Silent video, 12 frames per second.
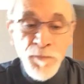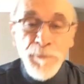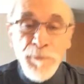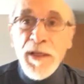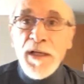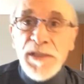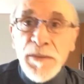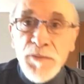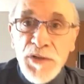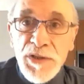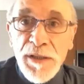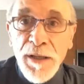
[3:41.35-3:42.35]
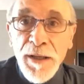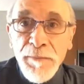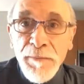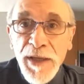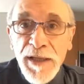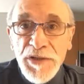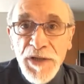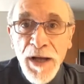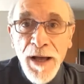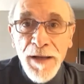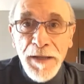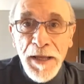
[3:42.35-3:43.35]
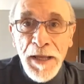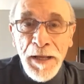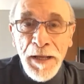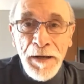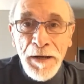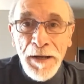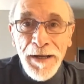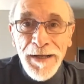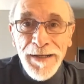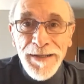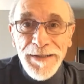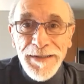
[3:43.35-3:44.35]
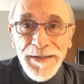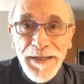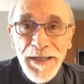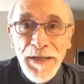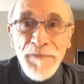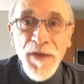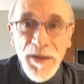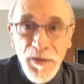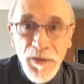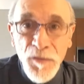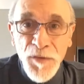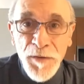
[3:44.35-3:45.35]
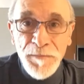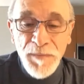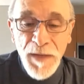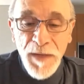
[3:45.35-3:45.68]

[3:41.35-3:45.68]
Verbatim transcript: but because it was being shot in, uh, in Vancouver